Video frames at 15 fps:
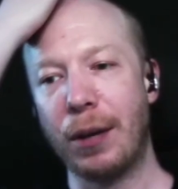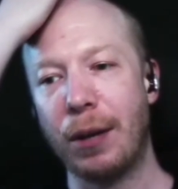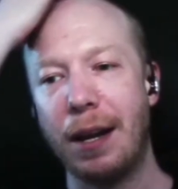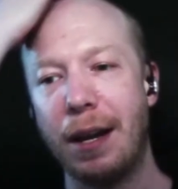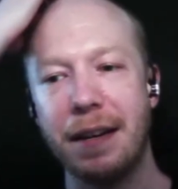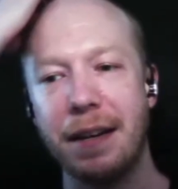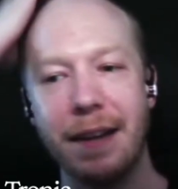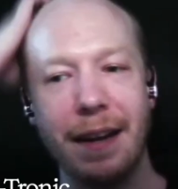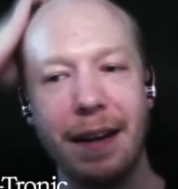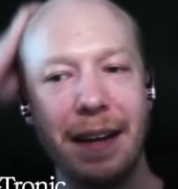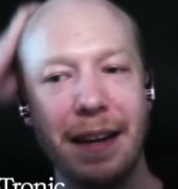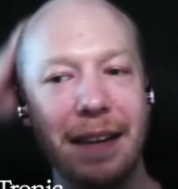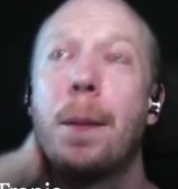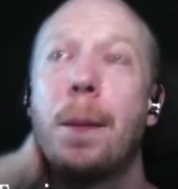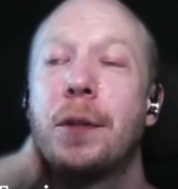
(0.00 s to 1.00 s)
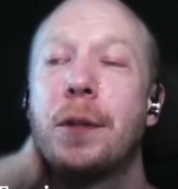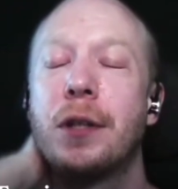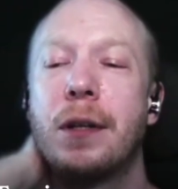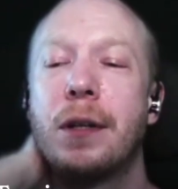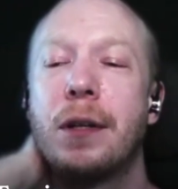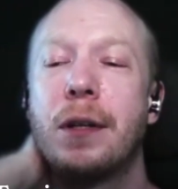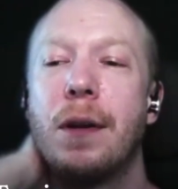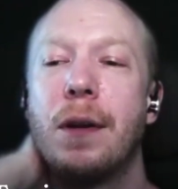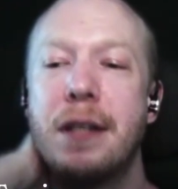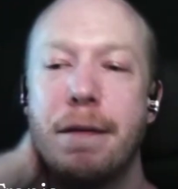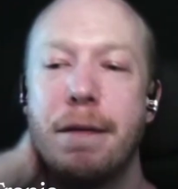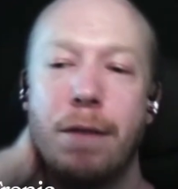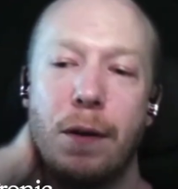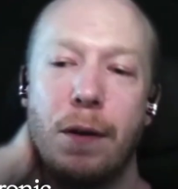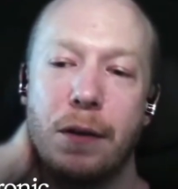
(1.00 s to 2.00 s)
client has an option called
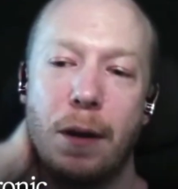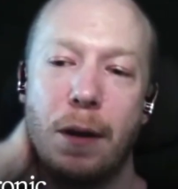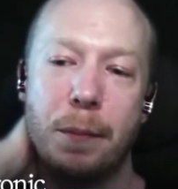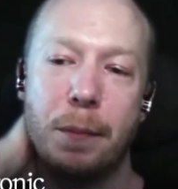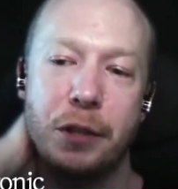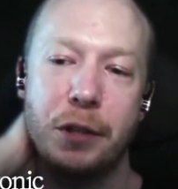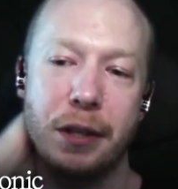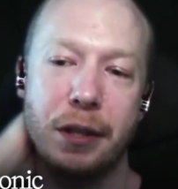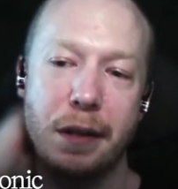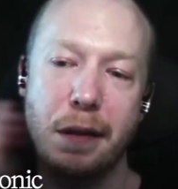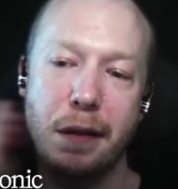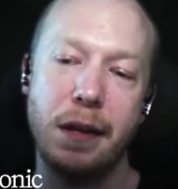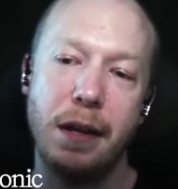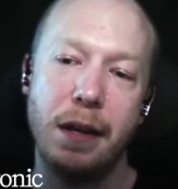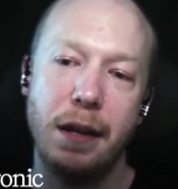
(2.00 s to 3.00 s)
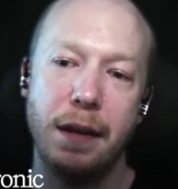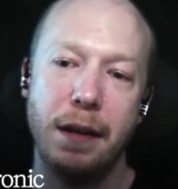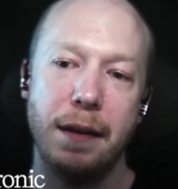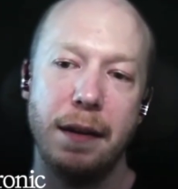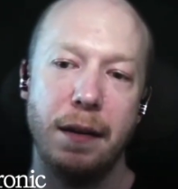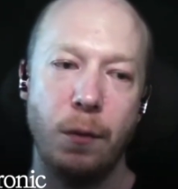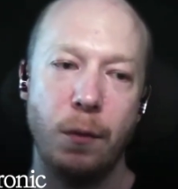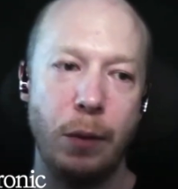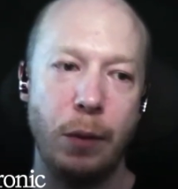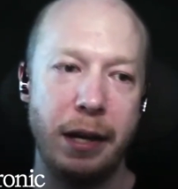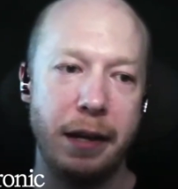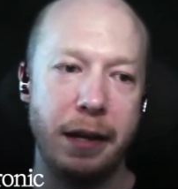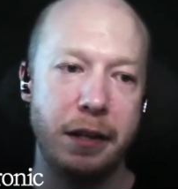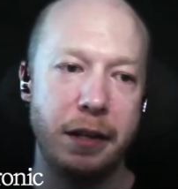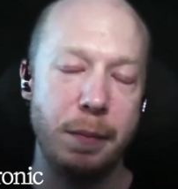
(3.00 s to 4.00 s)
default options,
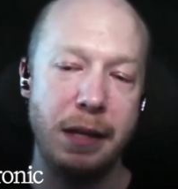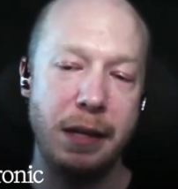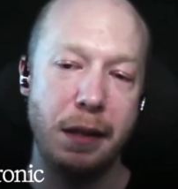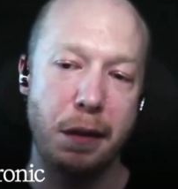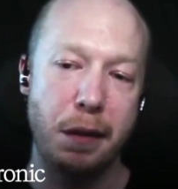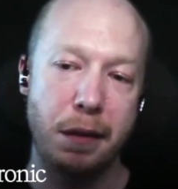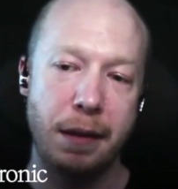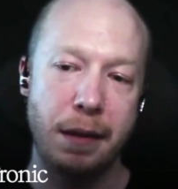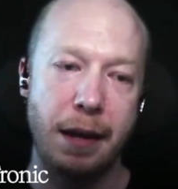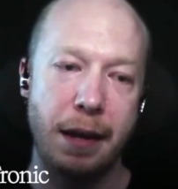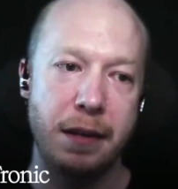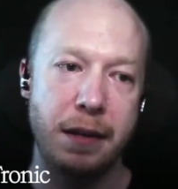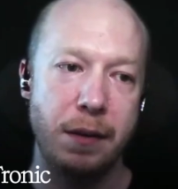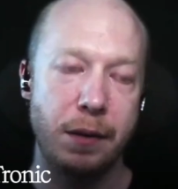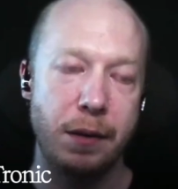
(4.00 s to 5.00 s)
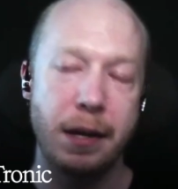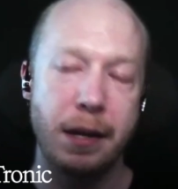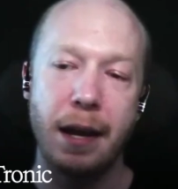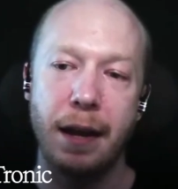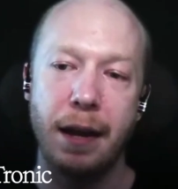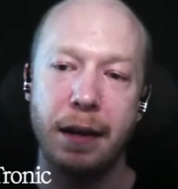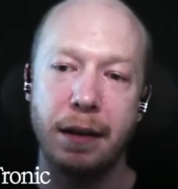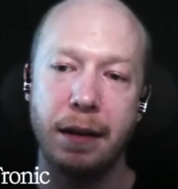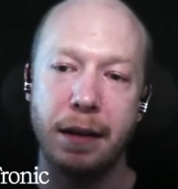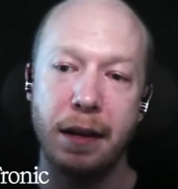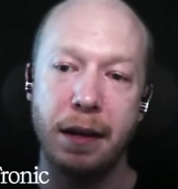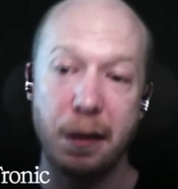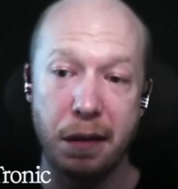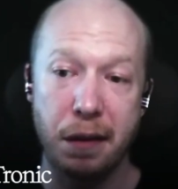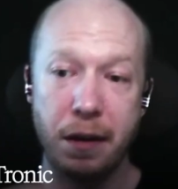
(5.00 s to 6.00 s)
which means that you can,
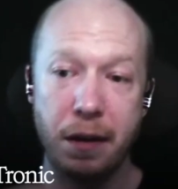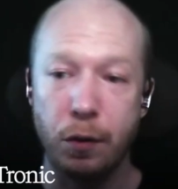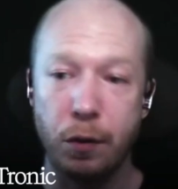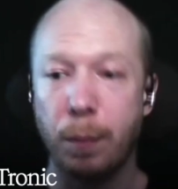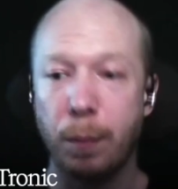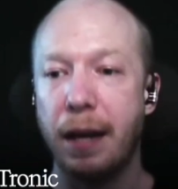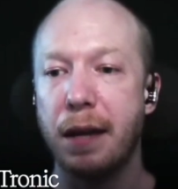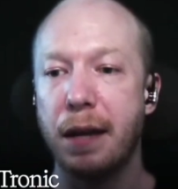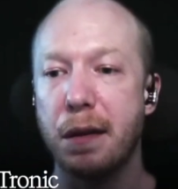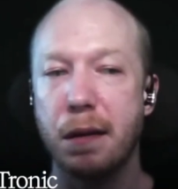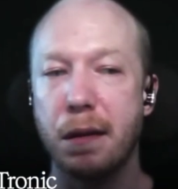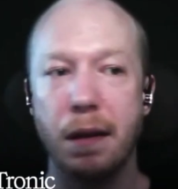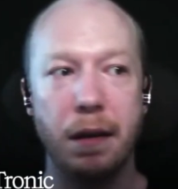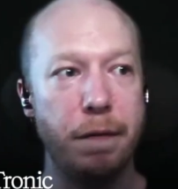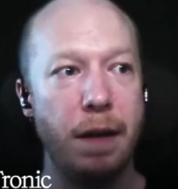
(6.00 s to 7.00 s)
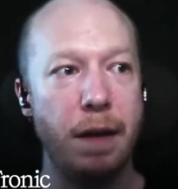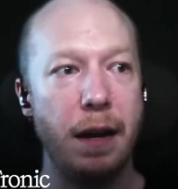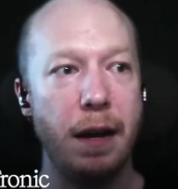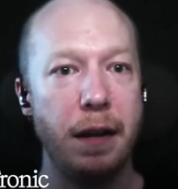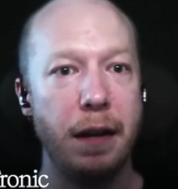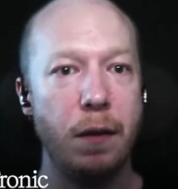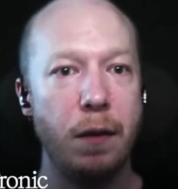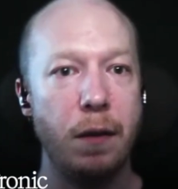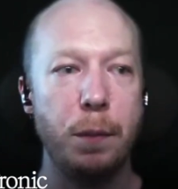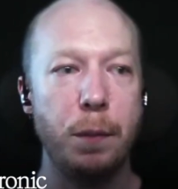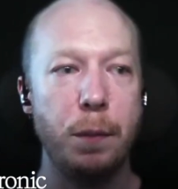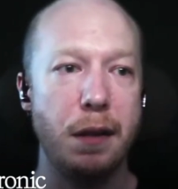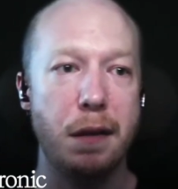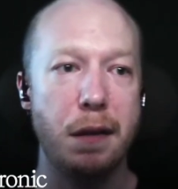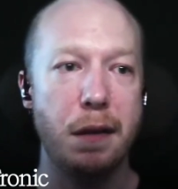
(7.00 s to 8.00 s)
in a central place, define
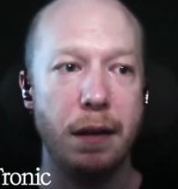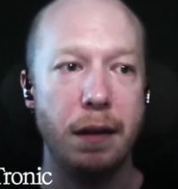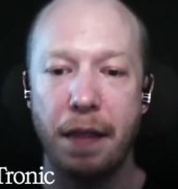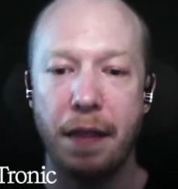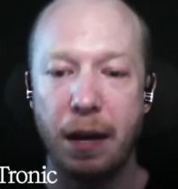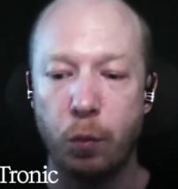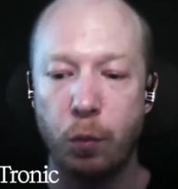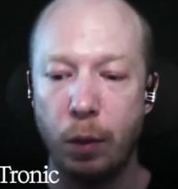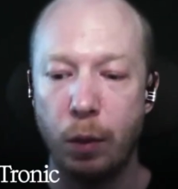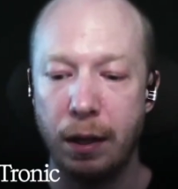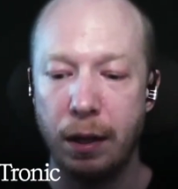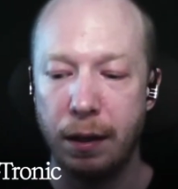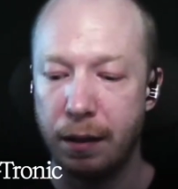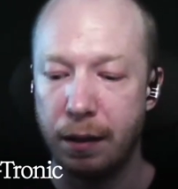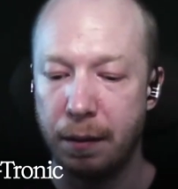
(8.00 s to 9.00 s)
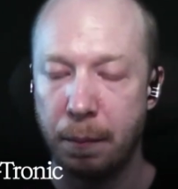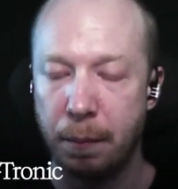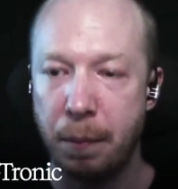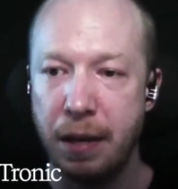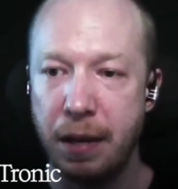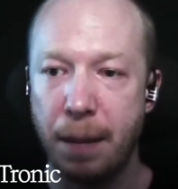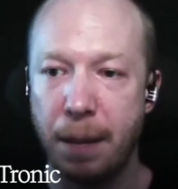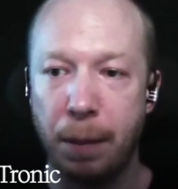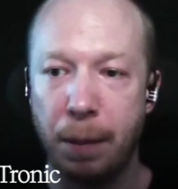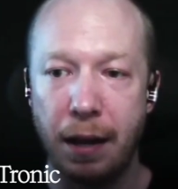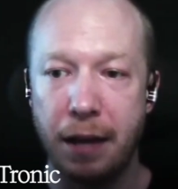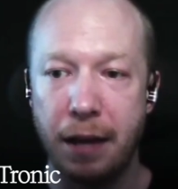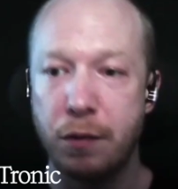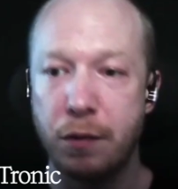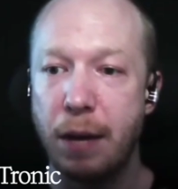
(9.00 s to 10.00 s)
options that will be
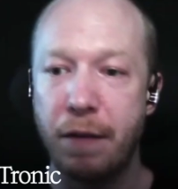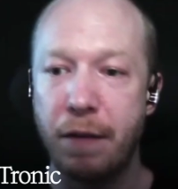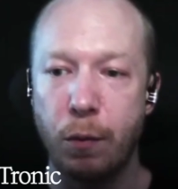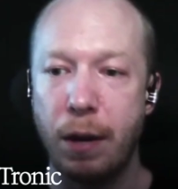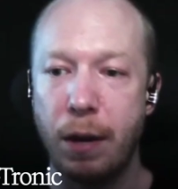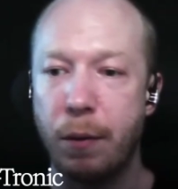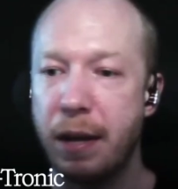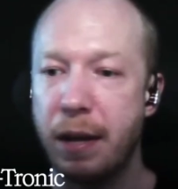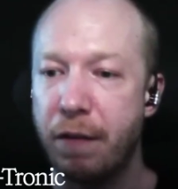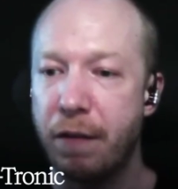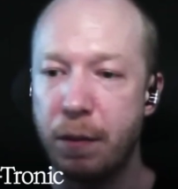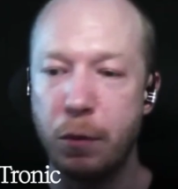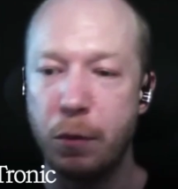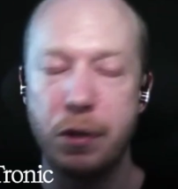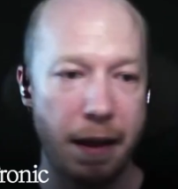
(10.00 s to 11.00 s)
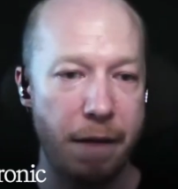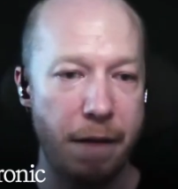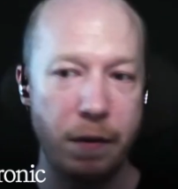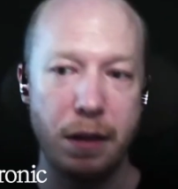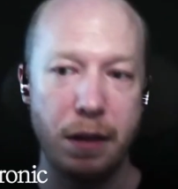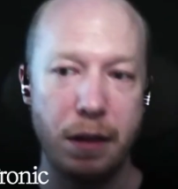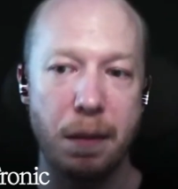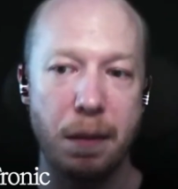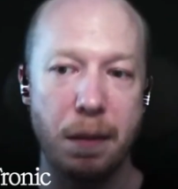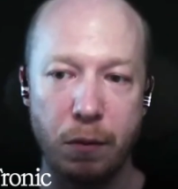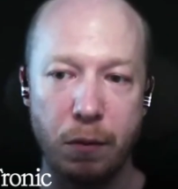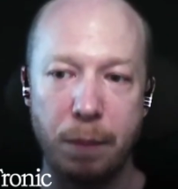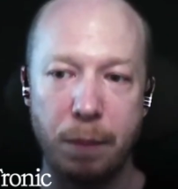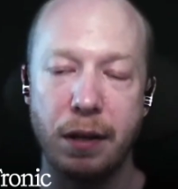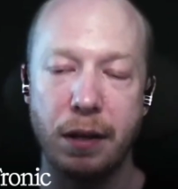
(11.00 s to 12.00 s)
applied to every query, every
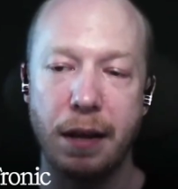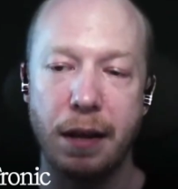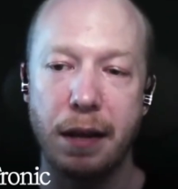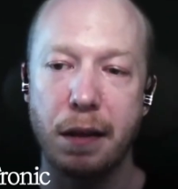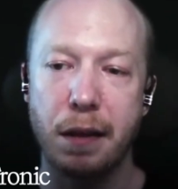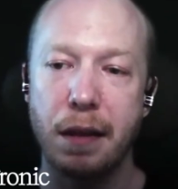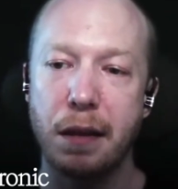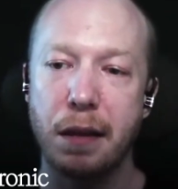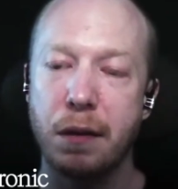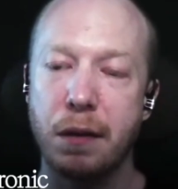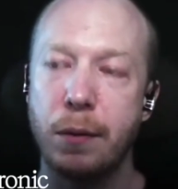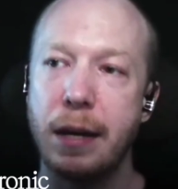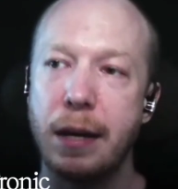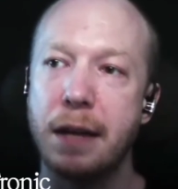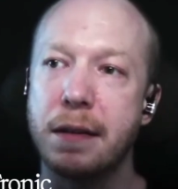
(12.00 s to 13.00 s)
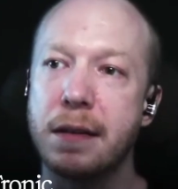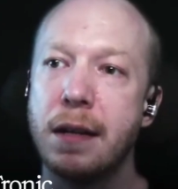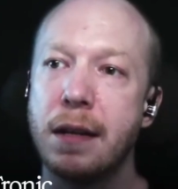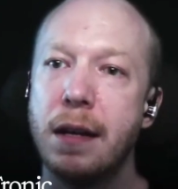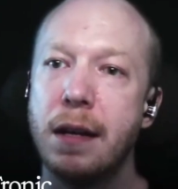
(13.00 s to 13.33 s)
subscription that's created.